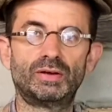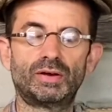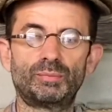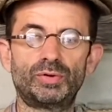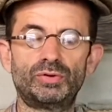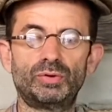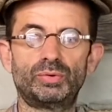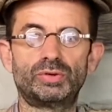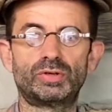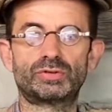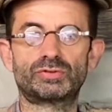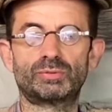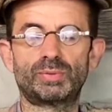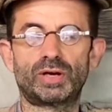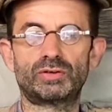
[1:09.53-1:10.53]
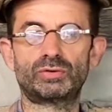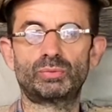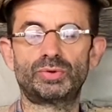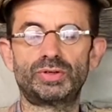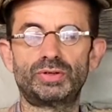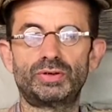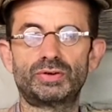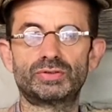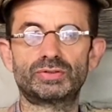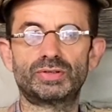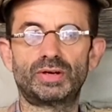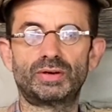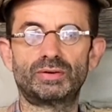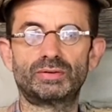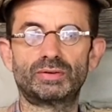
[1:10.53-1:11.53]
Been doing this for about 20 years
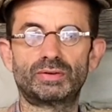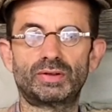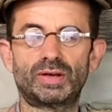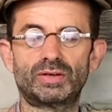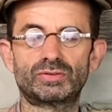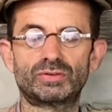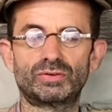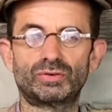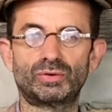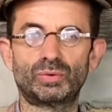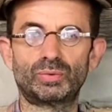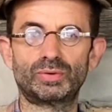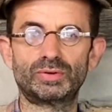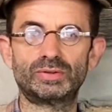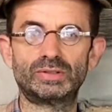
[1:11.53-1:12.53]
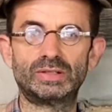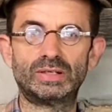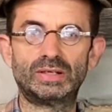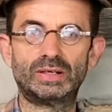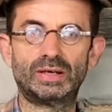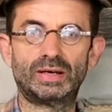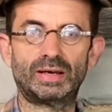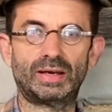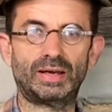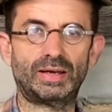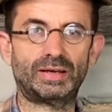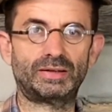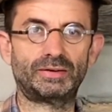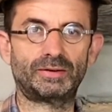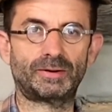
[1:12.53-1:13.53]
now, thanks to the Lord.
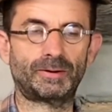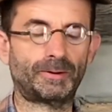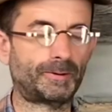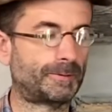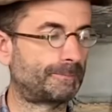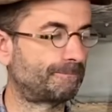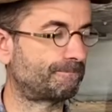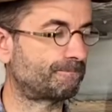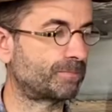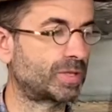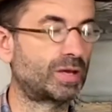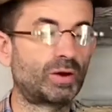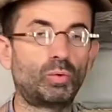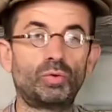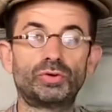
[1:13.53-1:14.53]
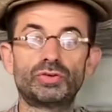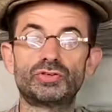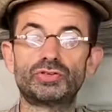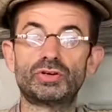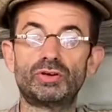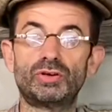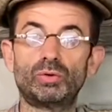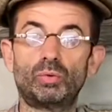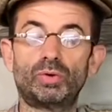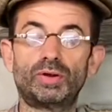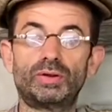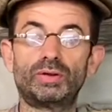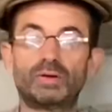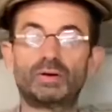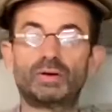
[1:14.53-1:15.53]
And I wanted to show you
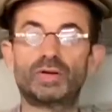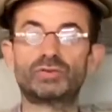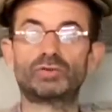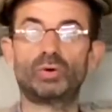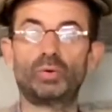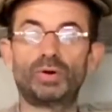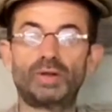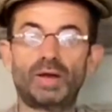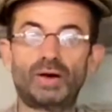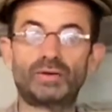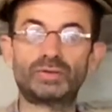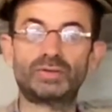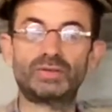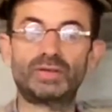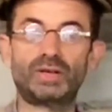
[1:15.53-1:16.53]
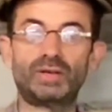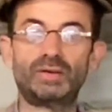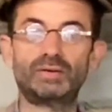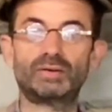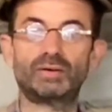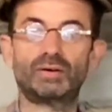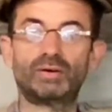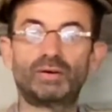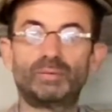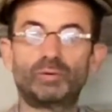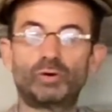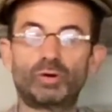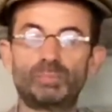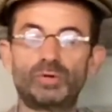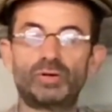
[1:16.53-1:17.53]
what is going out today. I'm
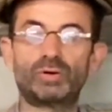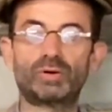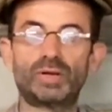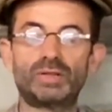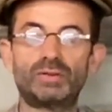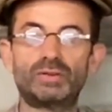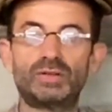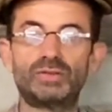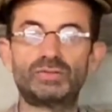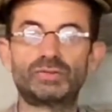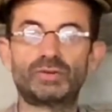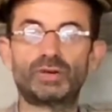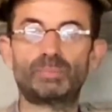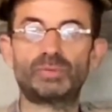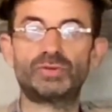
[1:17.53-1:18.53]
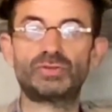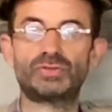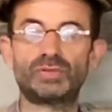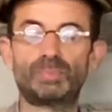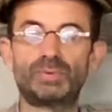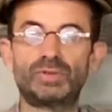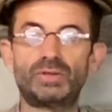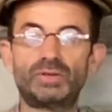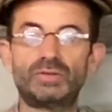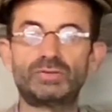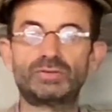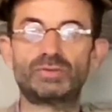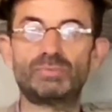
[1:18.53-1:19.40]
going to be crating these up and shipping these to